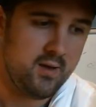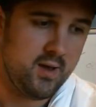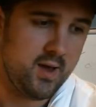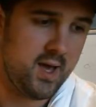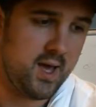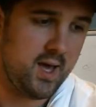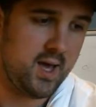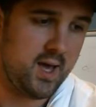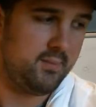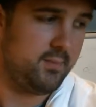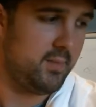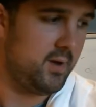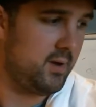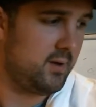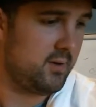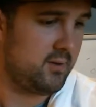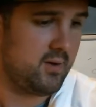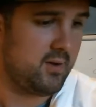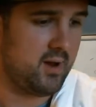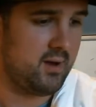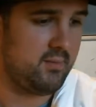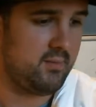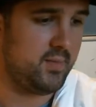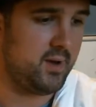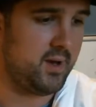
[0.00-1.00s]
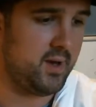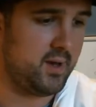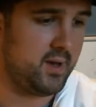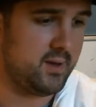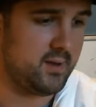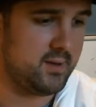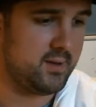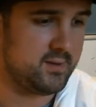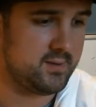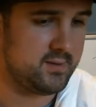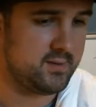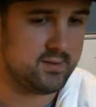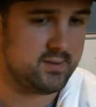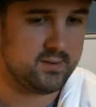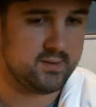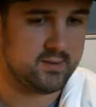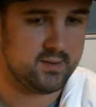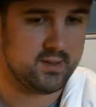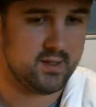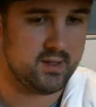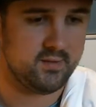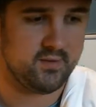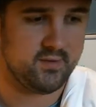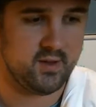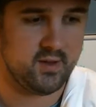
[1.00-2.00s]
I'll grab my
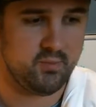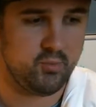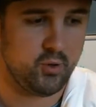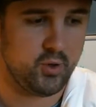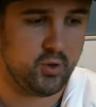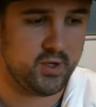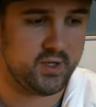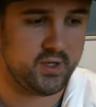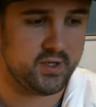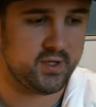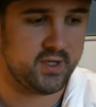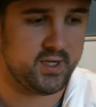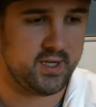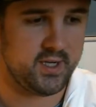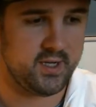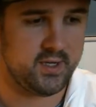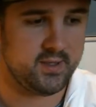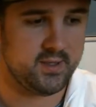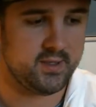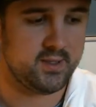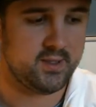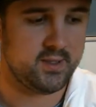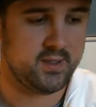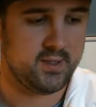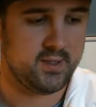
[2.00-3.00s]
lovely pointer here.